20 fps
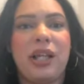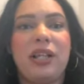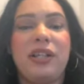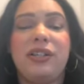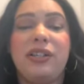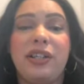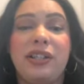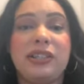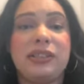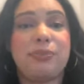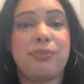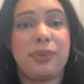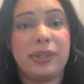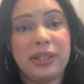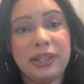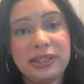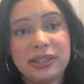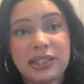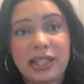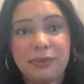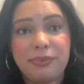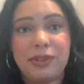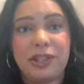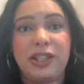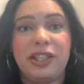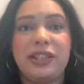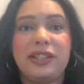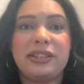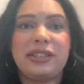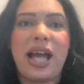nurse
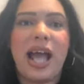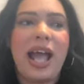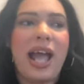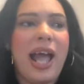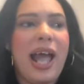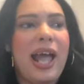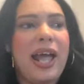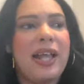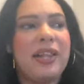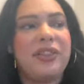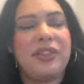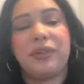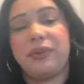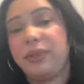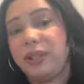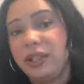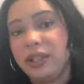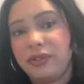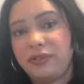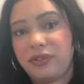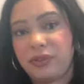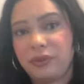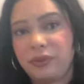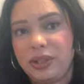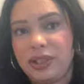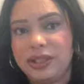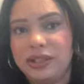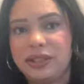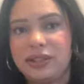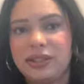preceptors, I had 3 different
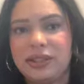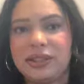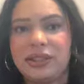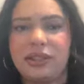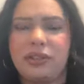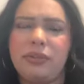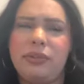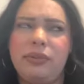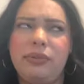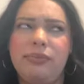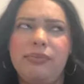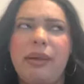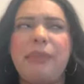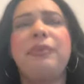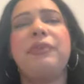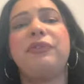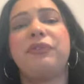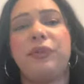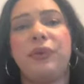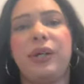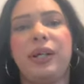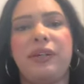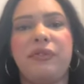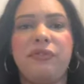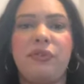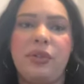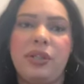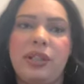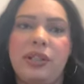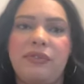ones, maybe
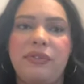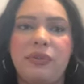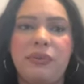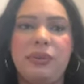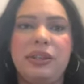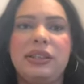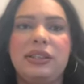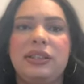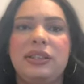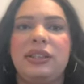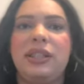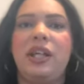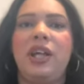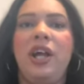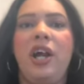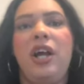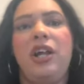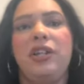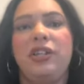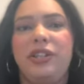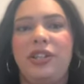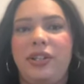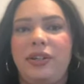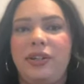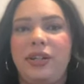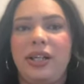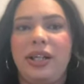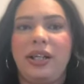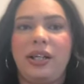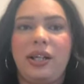4 different ones
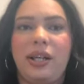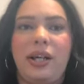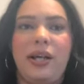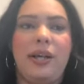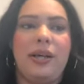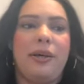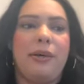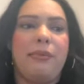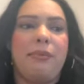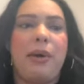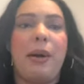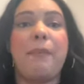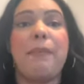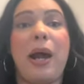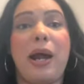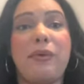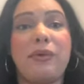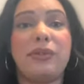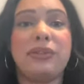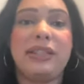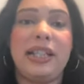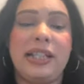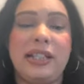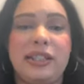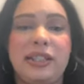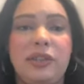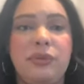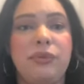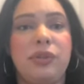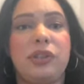during my
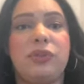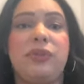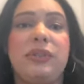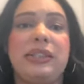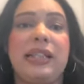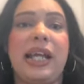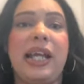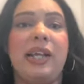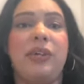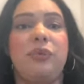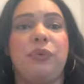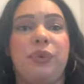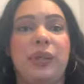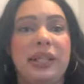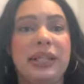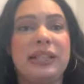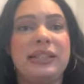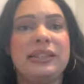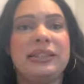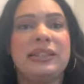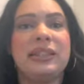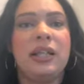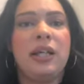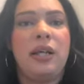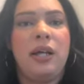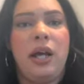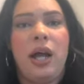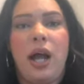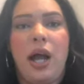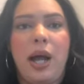rotation, which was 8 weeks,
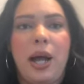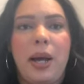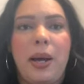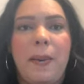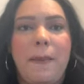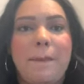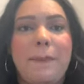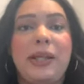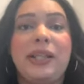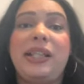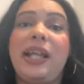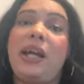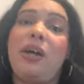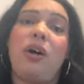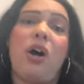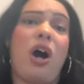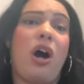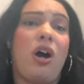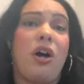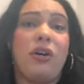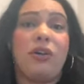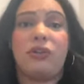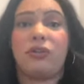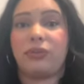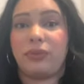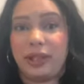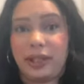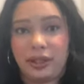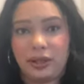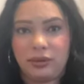but they were all
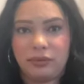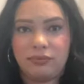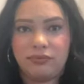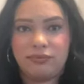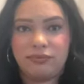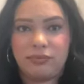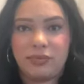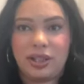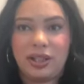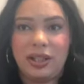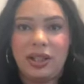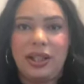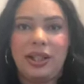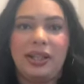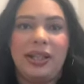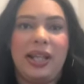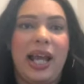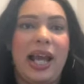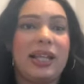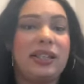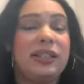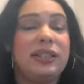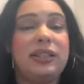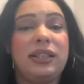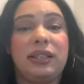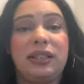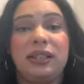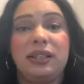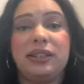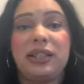great. They actually
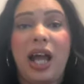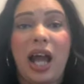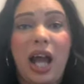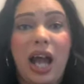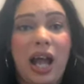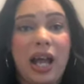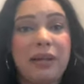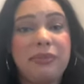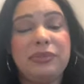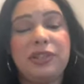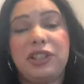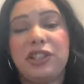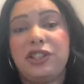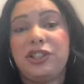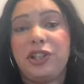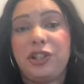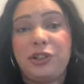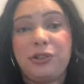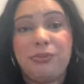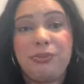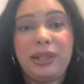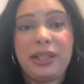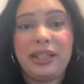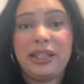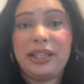took the time to show me.